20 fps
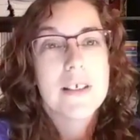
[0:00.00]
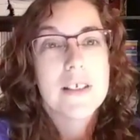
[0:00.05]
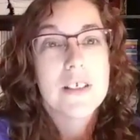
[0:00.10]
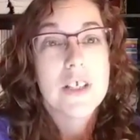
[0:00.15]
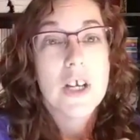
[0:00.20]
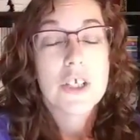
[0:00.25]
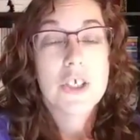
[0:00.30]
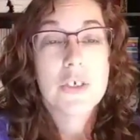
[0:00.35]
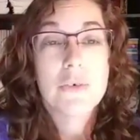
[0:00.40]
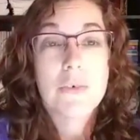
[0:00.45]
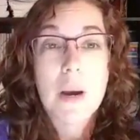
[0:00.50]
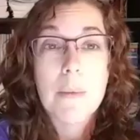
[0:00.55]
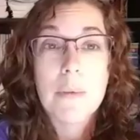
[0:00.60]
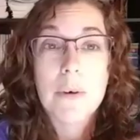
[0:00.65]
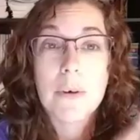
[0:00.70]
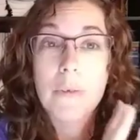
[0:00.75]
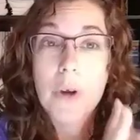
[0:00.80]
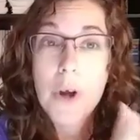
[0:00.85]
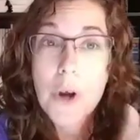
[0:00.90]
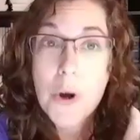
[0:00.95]
Dr.
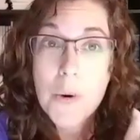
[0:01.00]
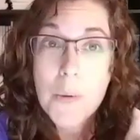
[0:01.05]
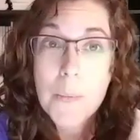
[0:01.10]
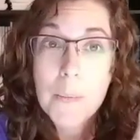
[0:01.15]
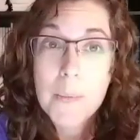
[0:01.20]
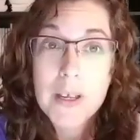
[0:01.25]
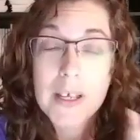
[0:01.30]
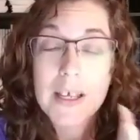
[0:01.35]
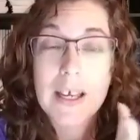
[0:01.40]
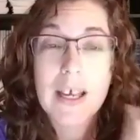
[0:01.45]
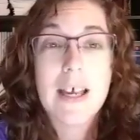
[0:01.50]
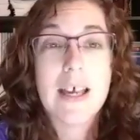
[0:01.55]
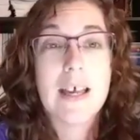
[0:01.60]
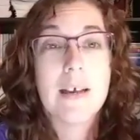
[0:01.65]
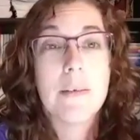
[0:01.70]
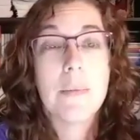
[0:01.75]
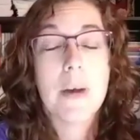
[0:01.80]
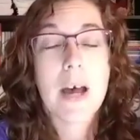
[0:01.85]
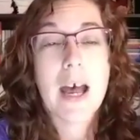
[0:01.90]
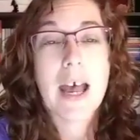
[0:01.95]
Robert Rome,
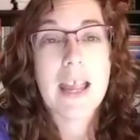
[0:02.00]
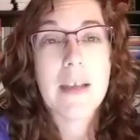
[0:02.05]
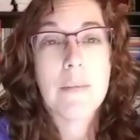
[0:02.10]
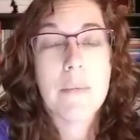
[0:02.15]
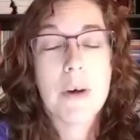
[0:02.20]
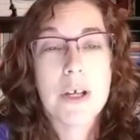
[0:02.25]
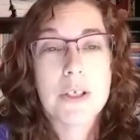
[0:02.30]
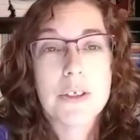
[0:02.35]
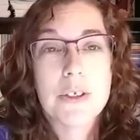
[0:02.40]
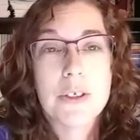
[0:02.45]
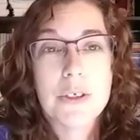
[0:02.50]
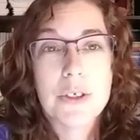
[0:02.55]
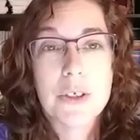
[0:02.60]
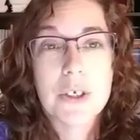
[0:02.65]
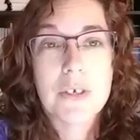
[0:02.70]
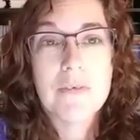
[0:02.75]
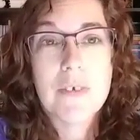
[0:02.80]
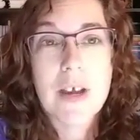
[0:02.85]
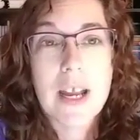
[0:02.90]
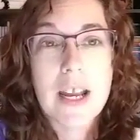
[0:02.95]
I am also
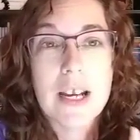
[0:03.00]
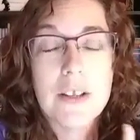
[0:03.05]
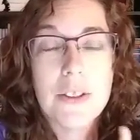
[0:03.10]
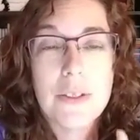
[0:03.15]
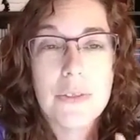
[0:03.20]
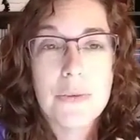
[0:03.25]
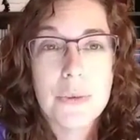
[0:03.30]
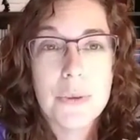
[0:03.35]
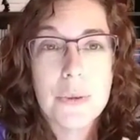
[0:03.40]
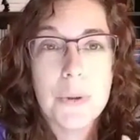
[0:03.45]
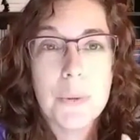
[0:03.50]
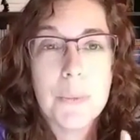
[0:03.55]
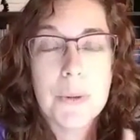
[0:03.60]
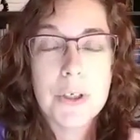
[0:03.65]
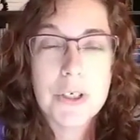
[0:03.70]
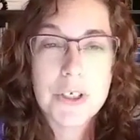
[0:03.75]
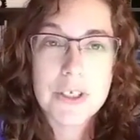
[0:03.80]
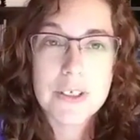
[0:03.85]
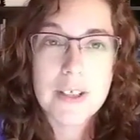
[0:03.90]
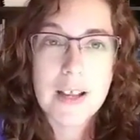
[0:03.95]
certified through
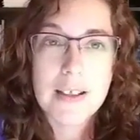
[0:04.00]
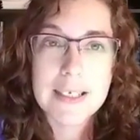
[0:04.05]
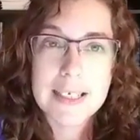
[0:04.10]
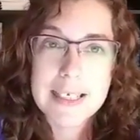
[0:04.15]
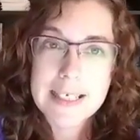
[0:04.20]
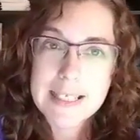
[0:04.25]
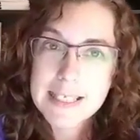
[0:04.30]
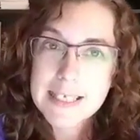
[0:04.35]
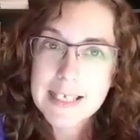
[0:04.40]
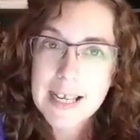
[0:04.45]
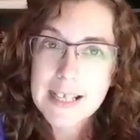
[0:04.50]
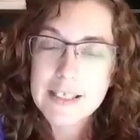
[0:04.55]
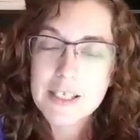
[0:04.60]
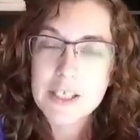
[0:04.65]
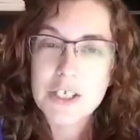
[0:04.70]
Personality Insights.